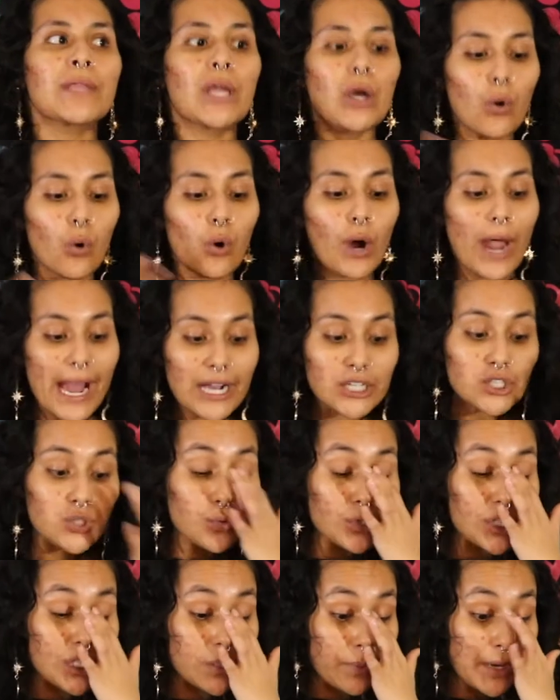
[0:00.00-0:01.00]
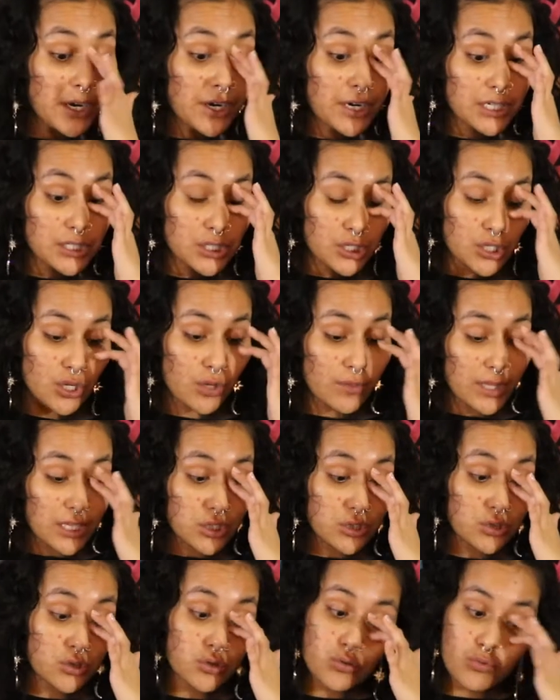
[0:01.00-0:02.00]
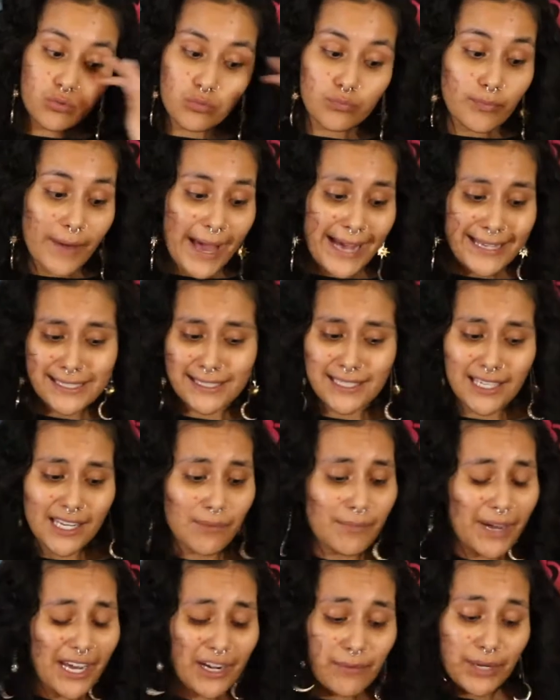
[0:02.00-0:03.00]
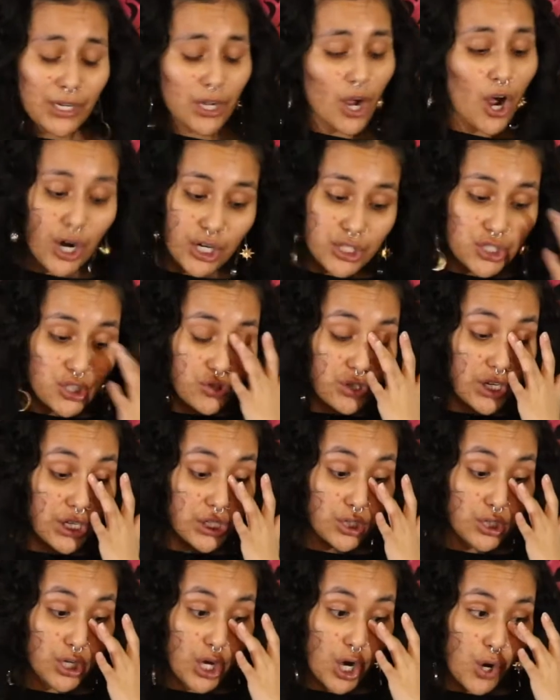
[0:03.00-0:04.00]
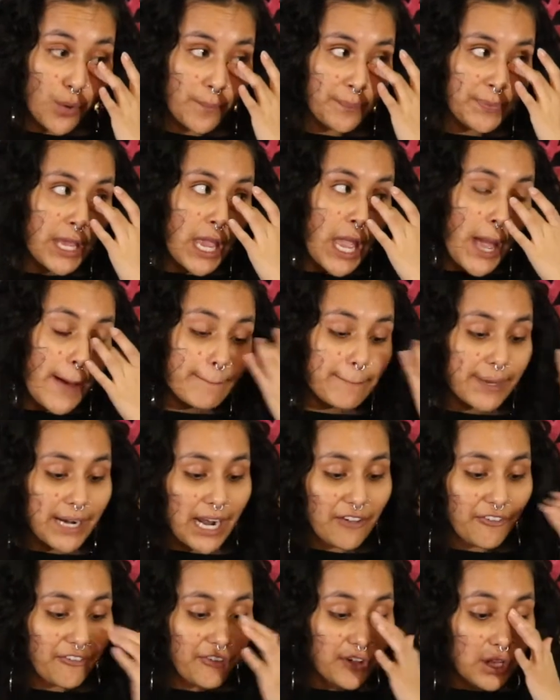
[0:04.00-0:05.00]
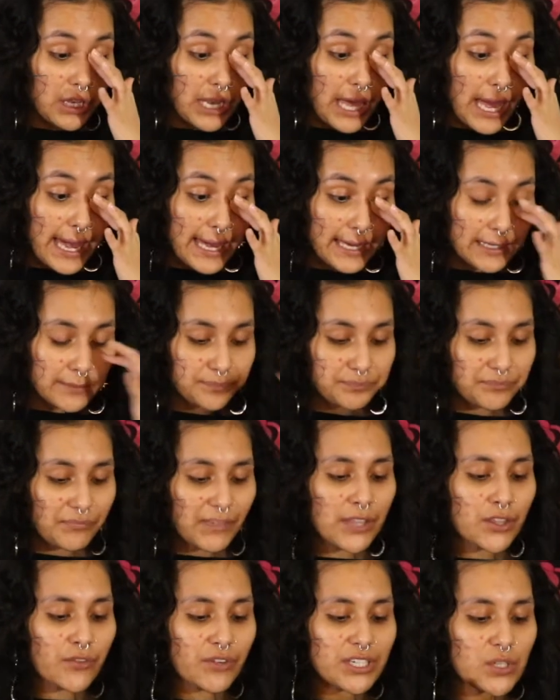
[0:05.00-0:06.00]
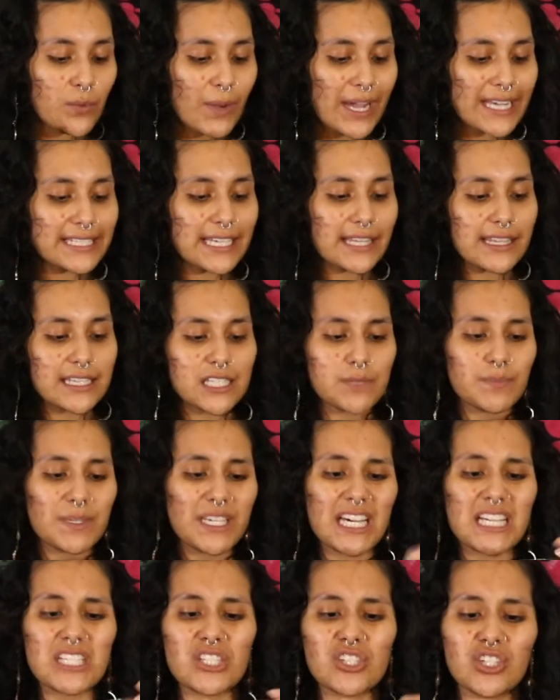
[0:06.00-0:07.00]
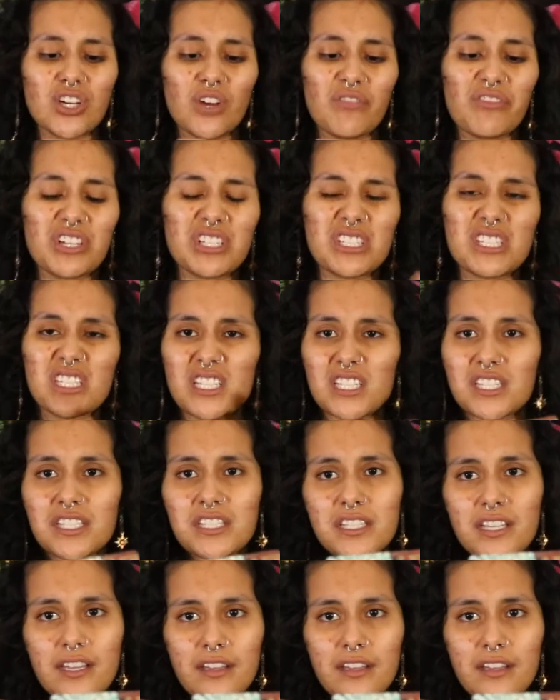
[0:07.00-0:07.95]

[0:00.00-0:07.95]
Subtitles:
or actual spirits, you know, that you accidentally might have been conjuring, you know. But I feel like, and the reason why I say this is because, you know, there's this